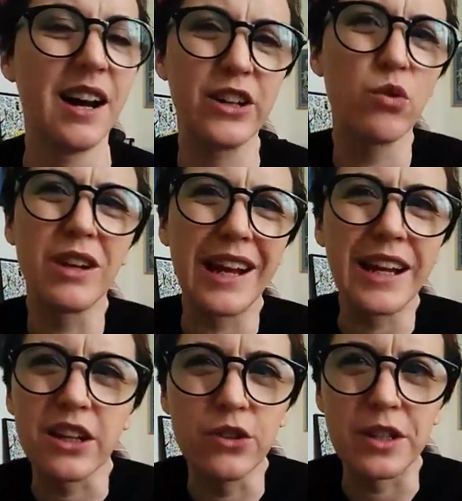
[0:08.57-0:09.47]
I don't
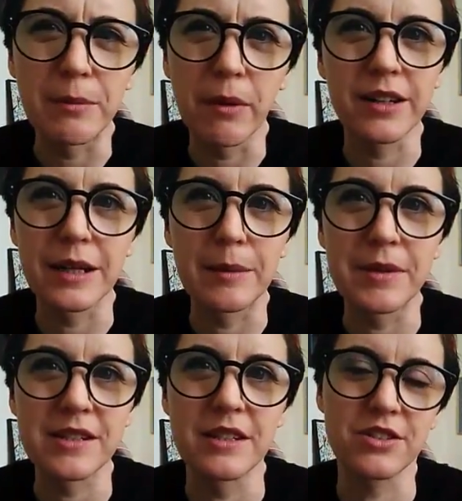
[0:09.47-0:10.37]
like using marketing
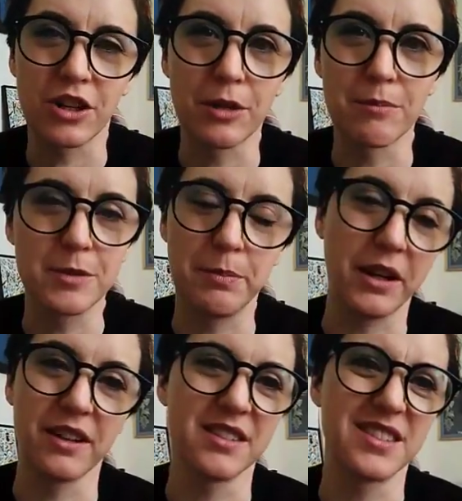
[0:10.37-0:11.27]
business terms
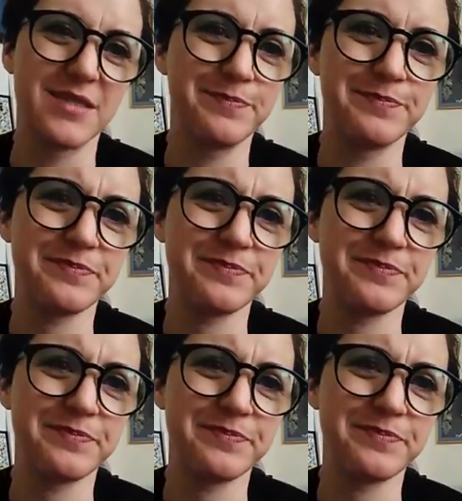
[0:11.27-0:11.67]
because